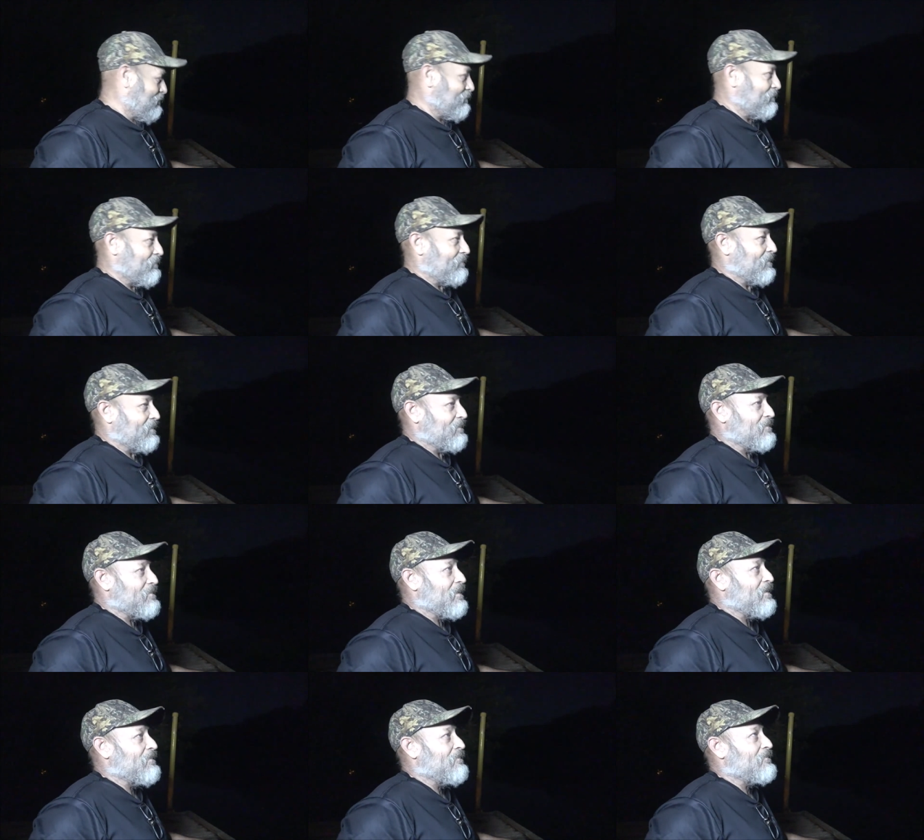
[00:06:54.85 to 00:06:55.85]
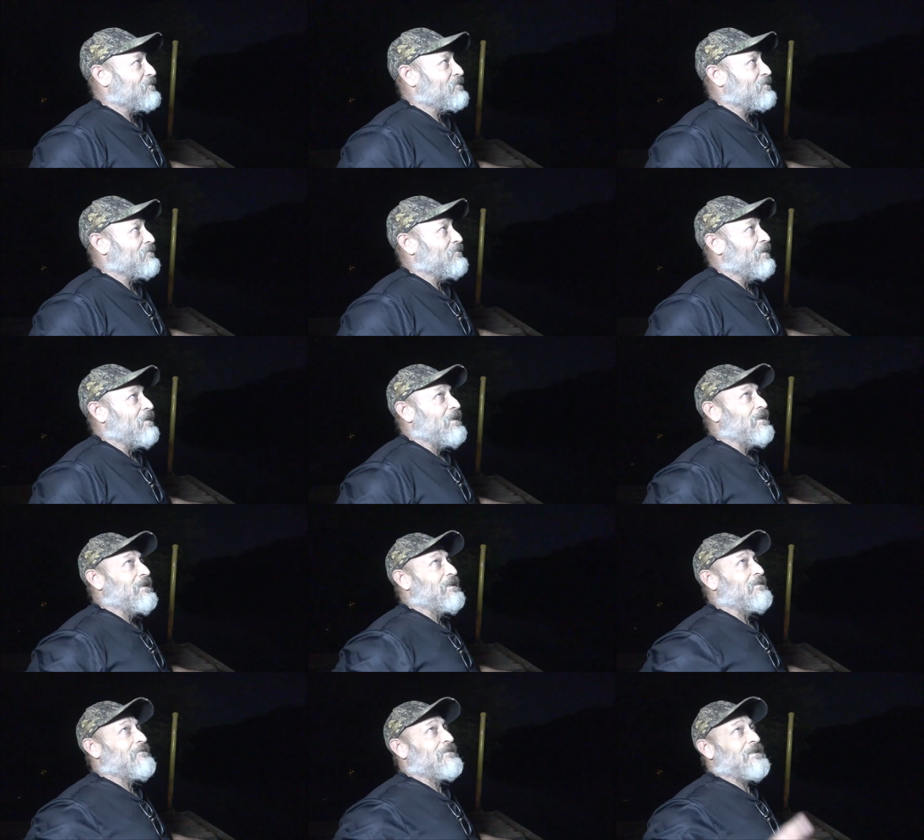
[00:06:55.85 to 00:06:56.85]
we'll head to the house. So,
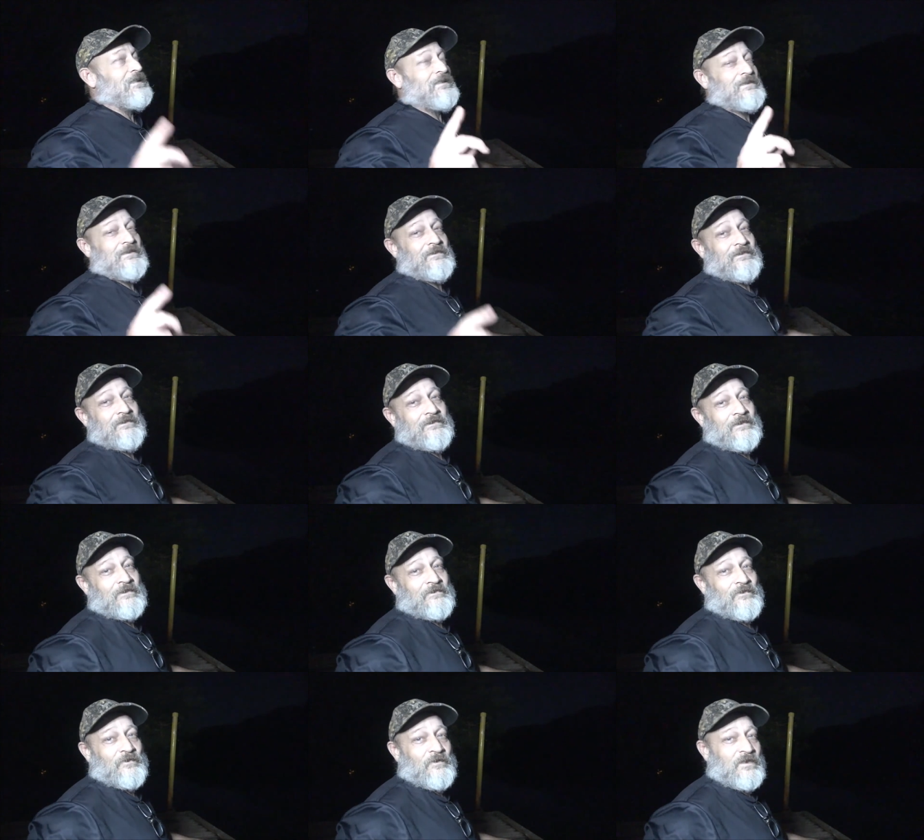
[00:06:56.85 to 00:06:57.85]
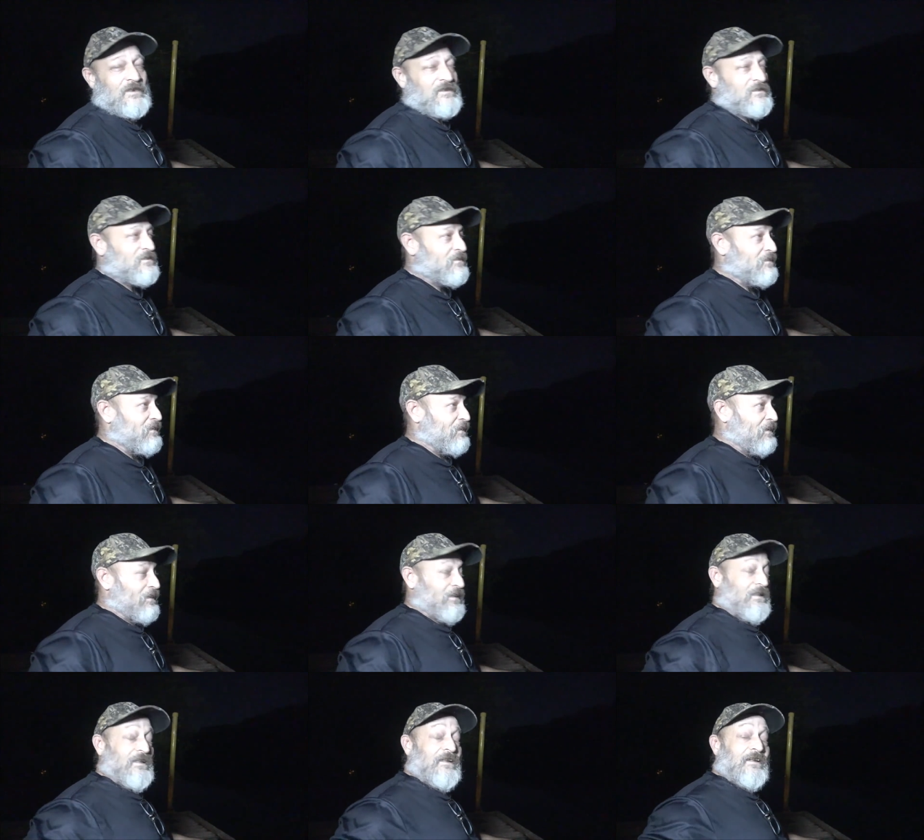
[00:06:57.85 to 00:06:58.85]
anyway, guys, thanks for watching,
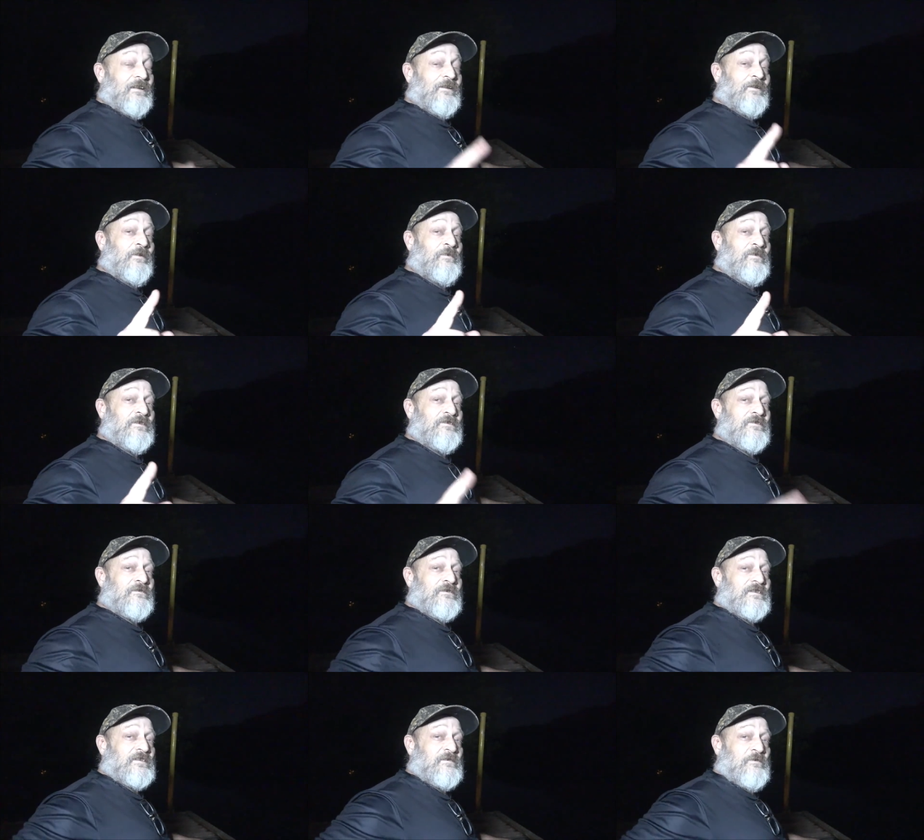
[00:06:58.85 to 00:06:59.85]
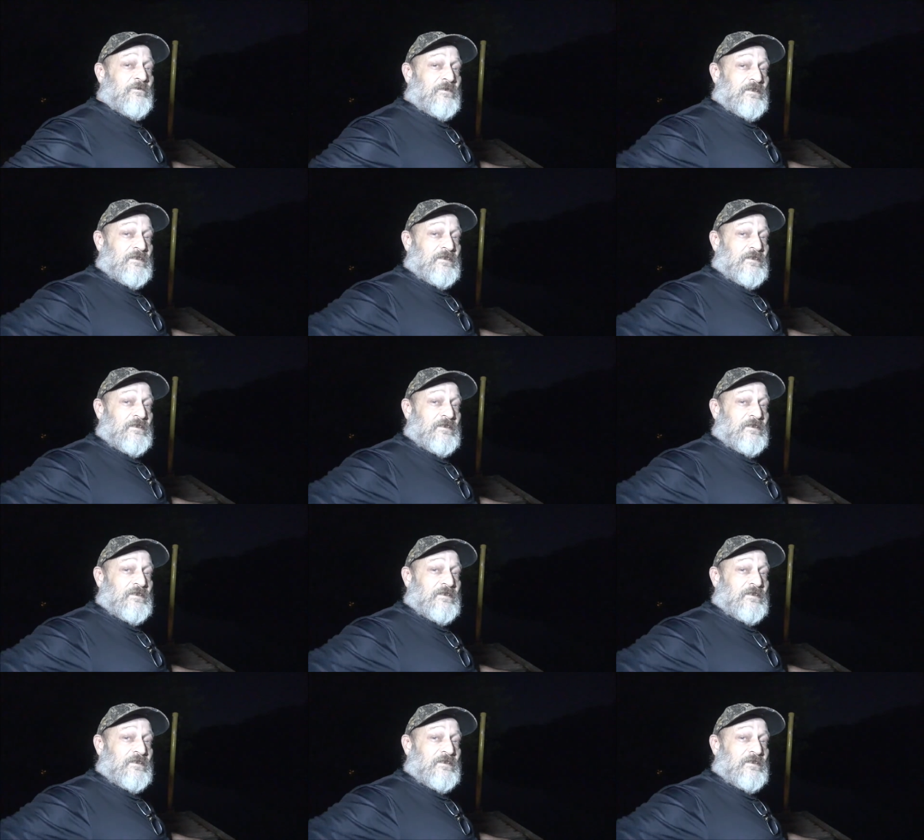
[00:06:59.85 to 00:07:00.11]
and I hope you enjoyed the spooky